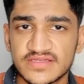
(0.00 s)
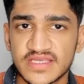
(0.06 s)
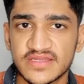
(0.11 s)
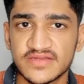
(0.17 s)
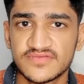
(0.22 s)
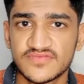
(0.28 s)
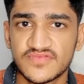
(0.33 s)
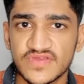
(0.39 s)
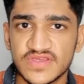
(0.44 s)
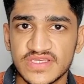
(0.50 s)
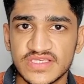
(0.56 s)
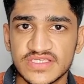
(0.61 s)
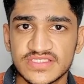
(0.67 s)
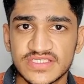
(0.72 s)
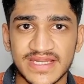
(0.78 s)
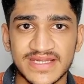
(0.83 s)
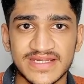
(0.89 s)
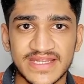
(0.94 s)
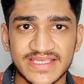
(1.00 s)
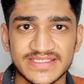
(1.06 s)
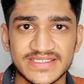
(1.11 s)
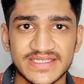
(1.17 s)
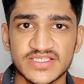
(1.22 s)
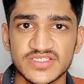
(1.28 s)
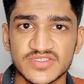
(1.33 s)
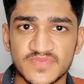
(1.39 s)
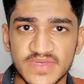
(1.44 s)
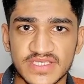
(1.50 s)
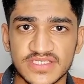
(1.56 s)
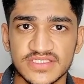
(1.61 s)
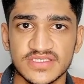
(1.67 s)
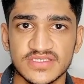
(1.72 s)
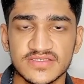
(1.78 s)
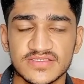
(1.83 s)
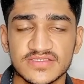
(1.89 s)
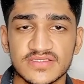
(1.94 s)
territories and nesting
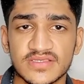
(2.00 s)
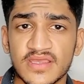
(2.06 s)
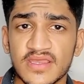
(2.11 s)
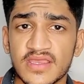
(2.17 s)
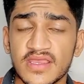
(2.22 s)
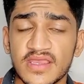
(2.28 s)
spaces.